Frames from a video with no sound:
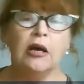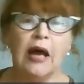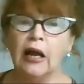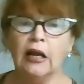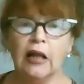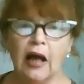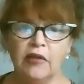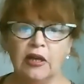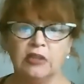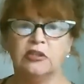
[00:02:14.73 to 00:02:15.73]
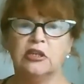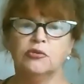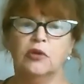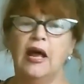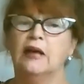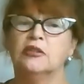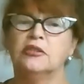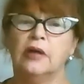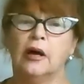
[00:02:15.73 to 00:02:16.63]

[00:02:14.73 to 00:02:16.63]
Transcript: And I love this. This one has the